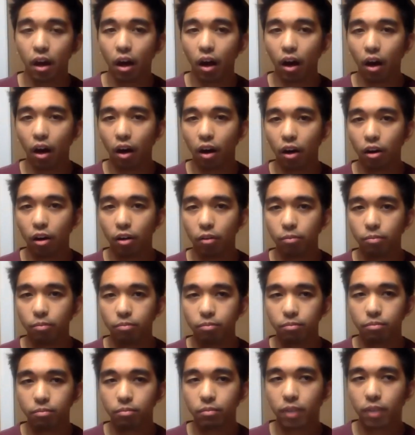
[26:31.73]

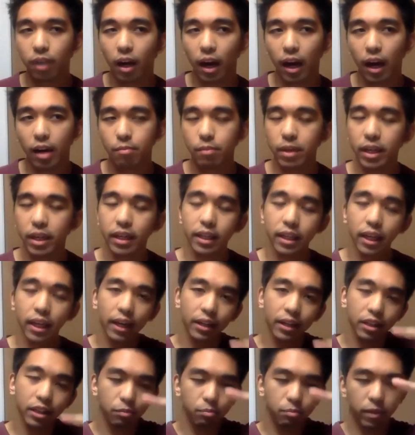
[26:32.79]
I
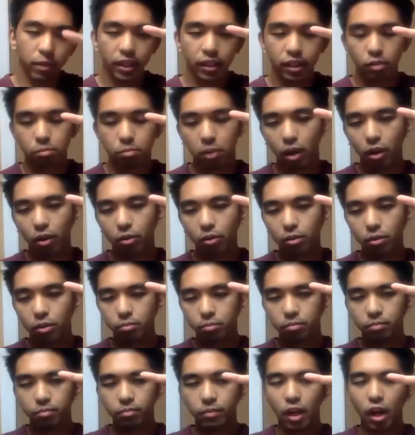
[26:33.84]
ended up making a
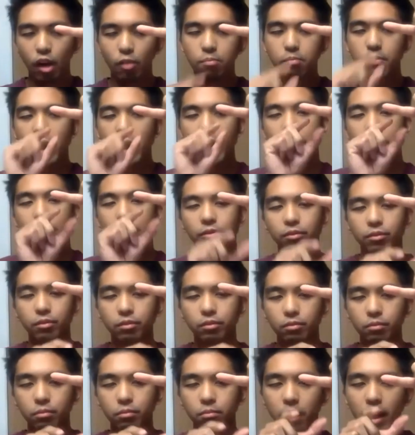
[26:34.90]
poem about
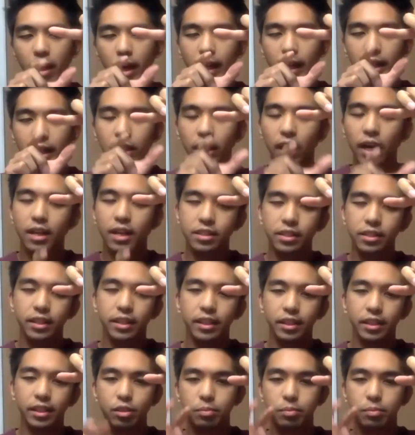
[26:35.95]
my closeted
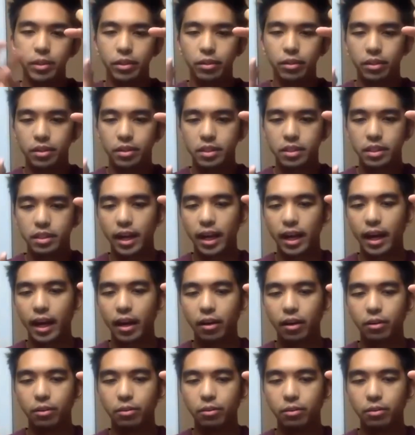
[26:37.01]
experience and
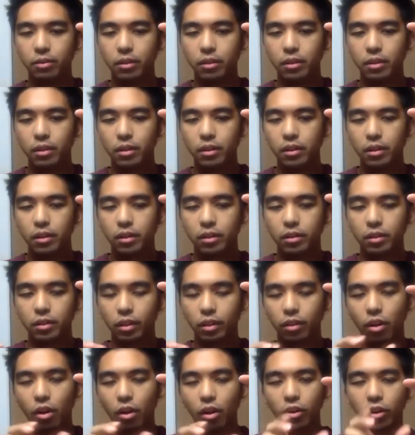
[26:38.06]
how the
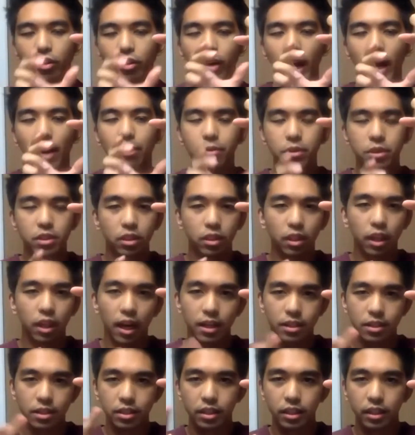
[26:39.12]
longer I was
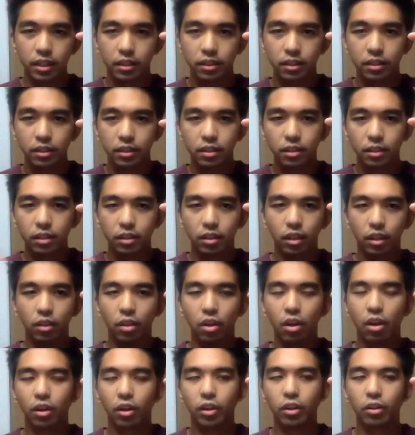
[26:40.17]
closeted, the
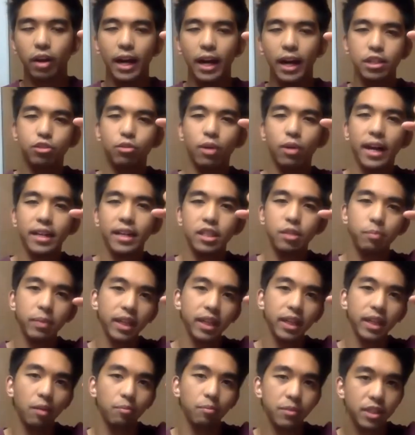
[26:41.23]
longer I tried to
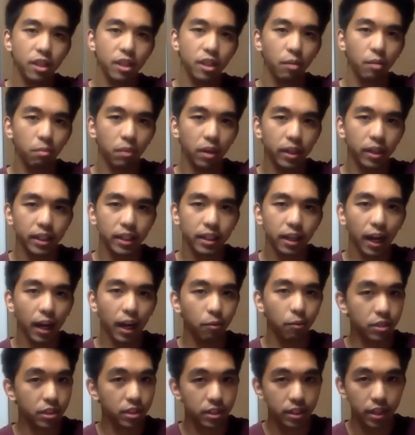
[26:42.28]
become somebody I
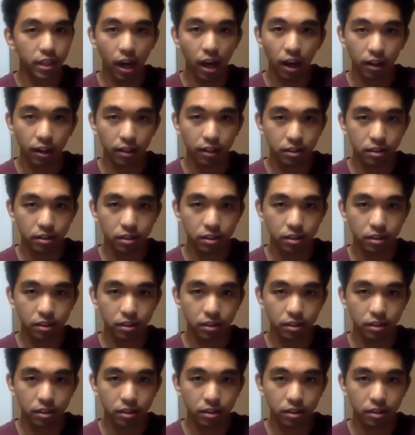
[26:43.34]
was not.